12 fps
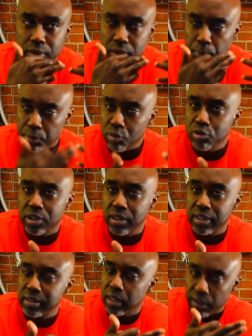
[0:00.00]
the
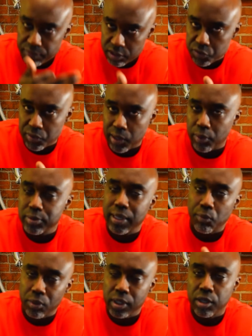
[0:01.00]
booziness of this fragrance I
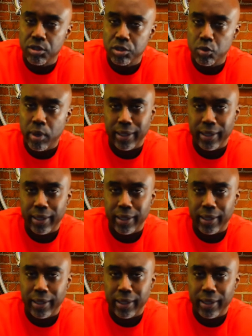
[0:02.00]
really enjoy.